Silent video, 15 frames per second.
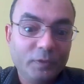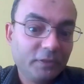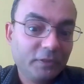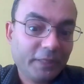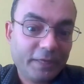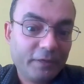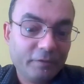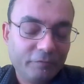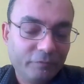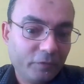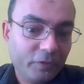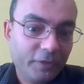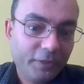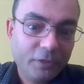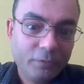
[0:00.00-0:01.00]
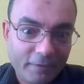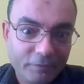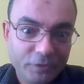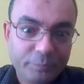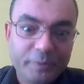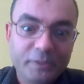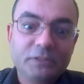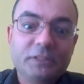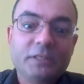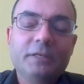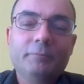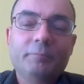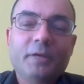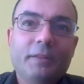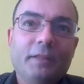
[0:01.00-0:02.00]
will cater for the average
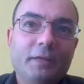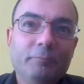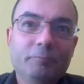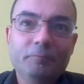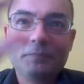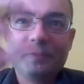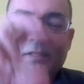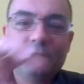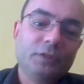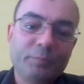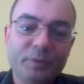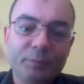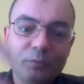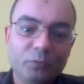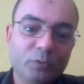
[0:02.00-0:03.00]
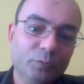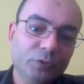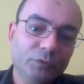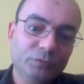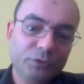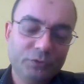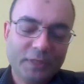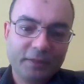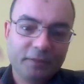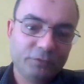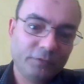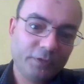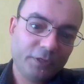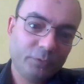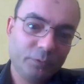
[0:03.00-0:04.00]
person, but then only people will move to get
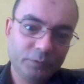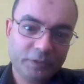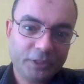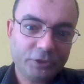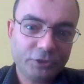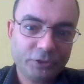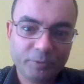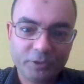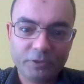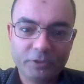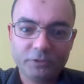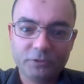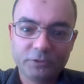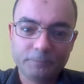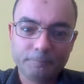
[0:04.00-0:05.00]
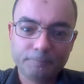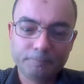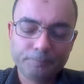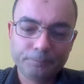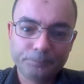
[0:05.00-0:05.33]
to their own niche communities.